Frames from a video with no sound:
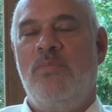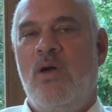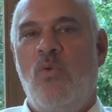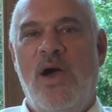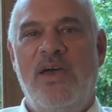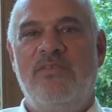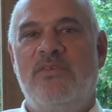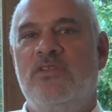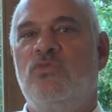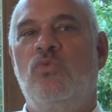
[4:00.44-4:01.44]
with my wife,
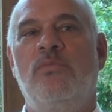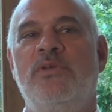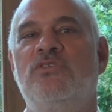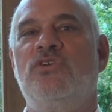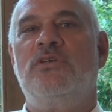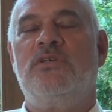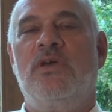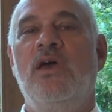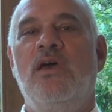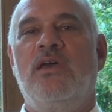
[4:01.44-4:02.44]
and this woman
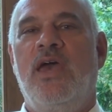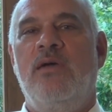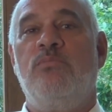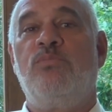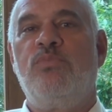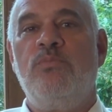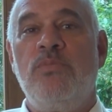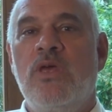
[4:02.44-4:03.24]
just came,